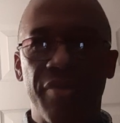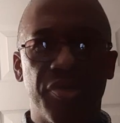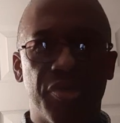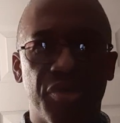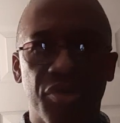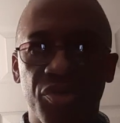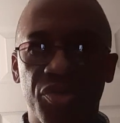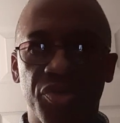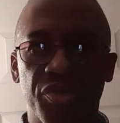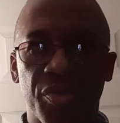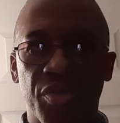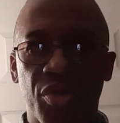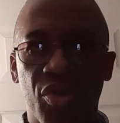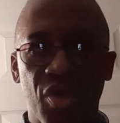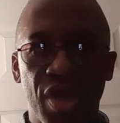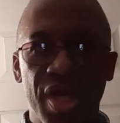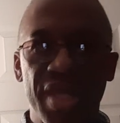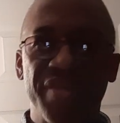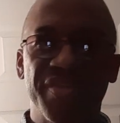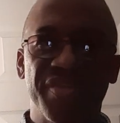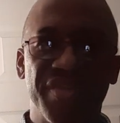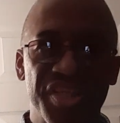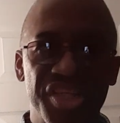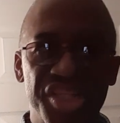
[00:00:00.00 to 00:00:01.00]
and do some
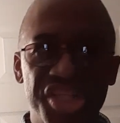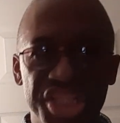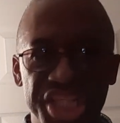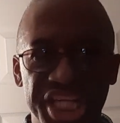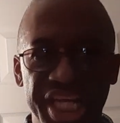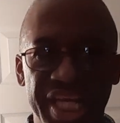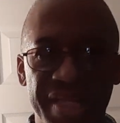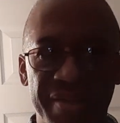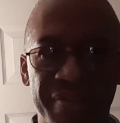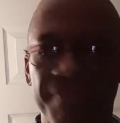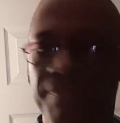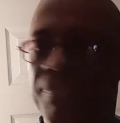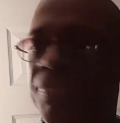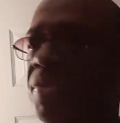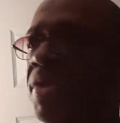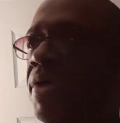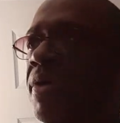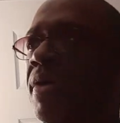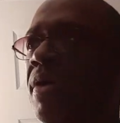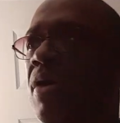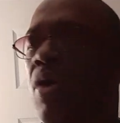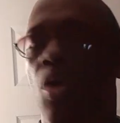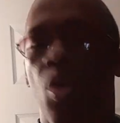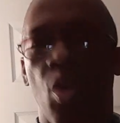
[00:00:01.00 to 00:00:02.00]
crazy shit,
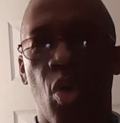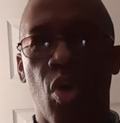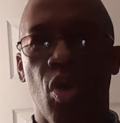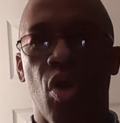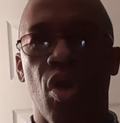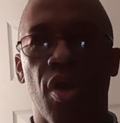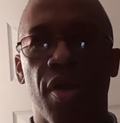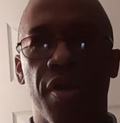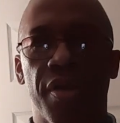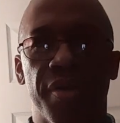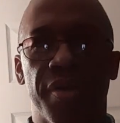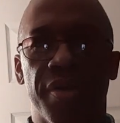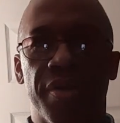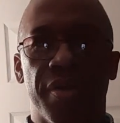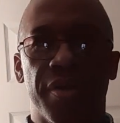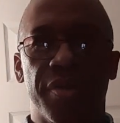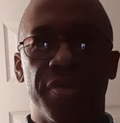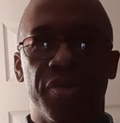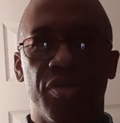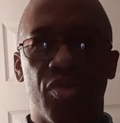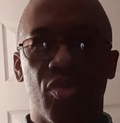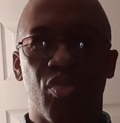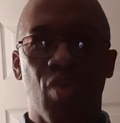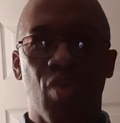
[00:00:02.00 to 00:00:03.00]
or you